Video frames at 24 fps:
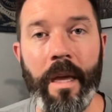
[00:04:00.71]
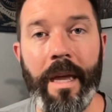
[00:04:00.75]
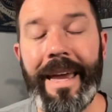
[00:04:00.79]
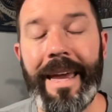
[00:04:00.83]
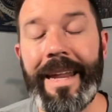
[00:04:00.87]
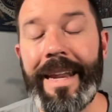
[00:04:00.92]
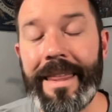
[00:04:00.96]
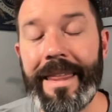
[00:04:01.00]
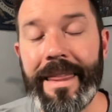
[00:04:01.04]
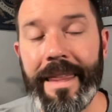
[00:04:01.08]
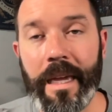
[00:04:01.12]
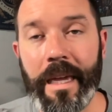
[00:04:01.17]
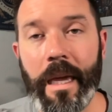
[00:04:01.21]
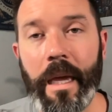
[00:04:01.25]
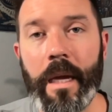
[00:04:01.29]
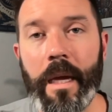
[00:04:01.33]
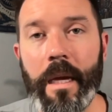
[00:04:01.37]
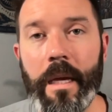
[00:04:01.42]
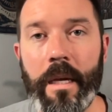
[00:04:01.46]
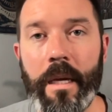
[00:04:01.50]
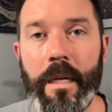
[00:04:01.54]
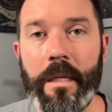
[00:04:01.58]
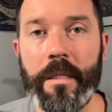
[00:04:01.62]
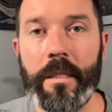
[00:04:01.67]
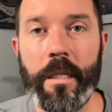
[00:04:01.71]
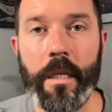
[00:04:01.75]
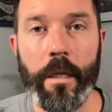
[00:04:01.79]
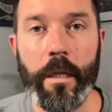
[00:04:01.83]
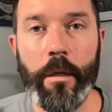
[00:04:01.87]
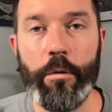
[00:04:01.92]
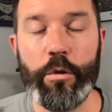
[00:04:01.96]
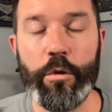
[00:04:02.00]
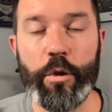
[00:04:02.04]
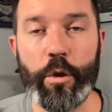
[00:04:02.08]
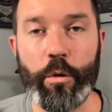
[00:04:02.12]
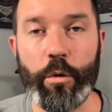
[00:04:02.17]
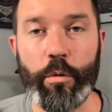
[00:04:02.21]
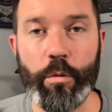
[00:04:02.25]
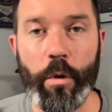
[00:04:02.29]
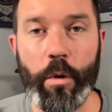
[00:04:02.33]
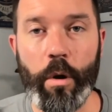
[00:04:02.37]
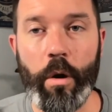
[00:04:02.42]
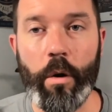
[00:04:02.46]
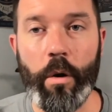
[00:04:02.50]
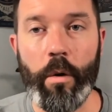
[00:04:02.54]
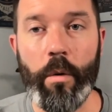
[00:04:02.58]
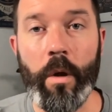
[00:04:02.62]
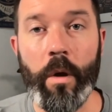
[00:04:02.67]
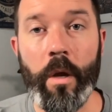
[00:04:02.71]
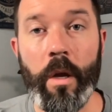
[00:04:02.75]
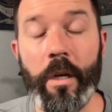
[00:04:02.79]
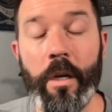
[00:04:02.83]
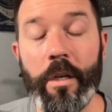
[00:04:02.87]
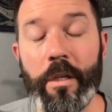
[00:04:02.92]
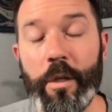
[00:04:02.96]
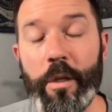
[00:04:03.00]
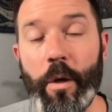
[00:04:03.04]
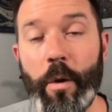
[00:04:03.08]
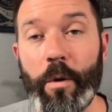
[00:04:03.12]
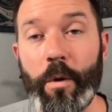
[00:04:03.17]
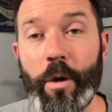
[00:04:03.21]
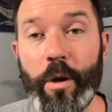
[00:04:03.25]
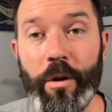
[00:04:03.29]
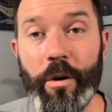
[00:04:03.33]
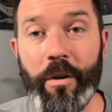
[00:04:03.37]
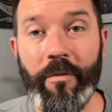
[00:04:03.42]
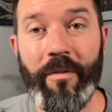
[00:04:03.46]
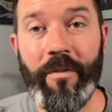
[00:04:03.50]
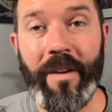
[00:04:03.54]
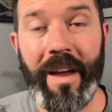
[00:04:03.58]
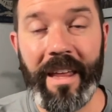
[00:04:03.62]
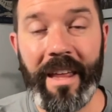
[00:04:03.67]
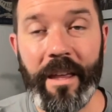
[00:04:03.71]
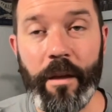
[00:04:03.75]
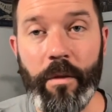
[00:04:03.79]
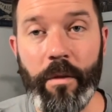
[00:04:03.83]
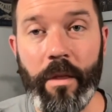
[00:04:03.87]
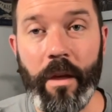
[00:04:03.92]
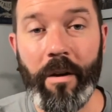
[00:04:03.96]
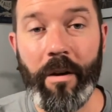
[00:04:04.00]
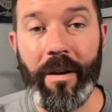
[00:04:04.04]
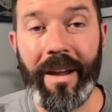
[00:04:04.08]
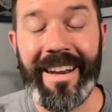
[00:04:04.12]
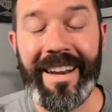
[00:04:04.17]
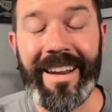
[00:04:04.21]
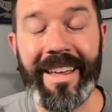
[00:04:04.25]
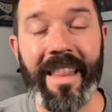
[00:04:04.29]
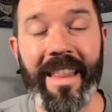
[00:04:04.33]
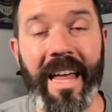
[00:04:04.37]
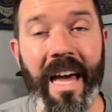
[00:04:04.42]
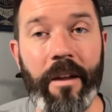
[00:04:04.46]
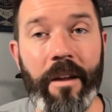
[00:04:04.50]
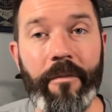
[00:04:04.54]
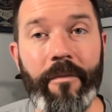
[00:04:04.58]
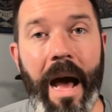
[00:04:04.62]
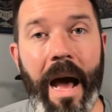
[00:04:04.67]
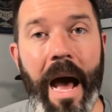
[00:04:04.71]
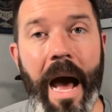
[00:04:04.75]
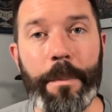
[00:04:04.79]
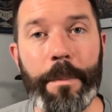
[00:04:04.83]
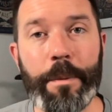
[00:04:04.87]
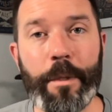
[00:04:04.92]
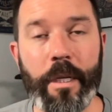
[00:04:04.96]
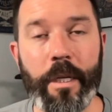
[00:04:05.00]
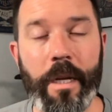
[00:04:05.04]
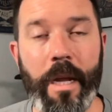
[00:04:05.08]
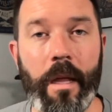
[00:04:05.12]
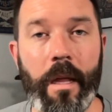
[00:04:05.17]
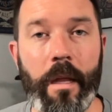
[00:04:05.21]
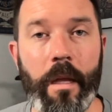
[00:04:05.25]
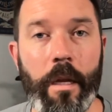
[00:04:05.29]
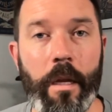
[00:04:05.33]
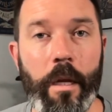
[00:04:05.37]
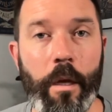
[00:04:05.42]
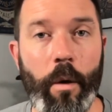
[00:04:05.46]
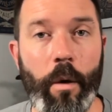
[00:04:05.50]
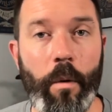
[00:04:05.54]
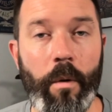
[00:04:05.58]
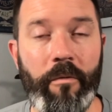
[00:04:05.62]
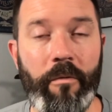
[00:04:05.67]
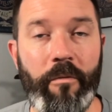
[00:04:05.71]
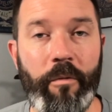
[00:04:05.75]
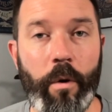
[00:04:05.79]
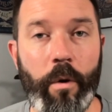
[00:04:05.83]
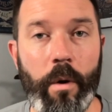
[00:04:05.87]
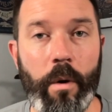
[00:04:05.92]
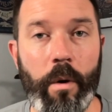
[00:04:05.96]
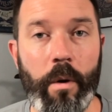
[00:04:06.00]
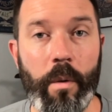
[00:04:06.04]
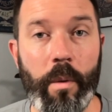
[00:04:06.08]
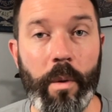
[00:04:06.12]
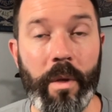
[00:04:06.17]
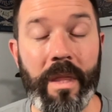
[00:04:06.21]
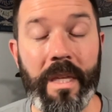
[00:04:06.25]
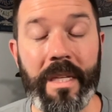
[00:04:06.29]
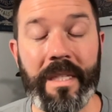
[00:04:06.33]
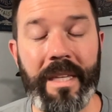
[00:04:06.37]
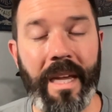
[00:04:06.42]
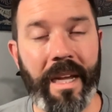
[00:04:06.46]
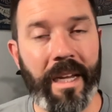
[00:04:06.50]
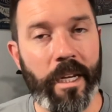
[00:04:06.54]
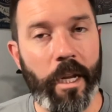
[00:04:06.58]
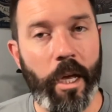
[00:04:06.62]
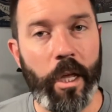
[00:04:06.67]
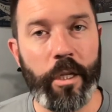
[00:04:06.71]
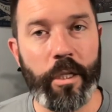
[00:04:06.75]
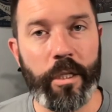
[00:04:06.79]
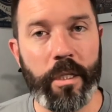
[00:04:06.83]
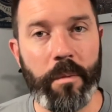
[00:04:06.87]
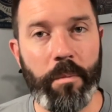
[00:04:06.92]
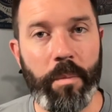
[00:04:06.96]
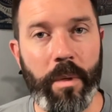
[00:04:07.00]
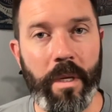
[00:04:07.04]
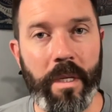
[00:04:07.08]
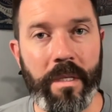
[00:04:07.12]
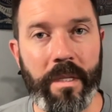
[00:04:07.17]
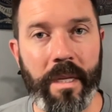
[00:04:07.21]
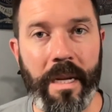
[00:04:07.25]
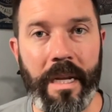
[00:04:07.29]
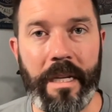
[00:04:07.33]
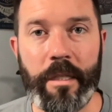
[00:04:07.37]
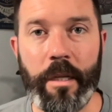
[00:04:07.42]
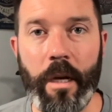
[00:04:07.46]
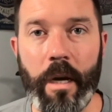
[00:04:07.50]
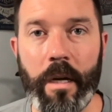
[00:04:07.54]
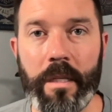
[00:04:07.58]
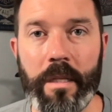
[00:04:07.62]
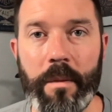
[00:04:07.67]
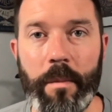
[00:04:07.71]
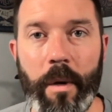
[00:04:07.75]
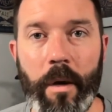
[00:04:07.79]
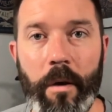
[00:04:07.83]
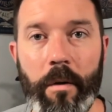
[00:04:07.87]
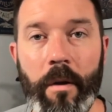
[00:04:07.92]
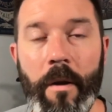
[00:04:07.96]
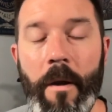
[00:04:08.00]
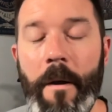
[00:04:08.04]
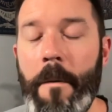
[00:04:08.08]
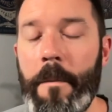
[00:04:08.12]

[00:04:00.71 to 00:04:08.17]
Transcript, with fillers: and I think it can continue to grow. So good value there, and a lot of optionality going forward with the technology piece that I talked about.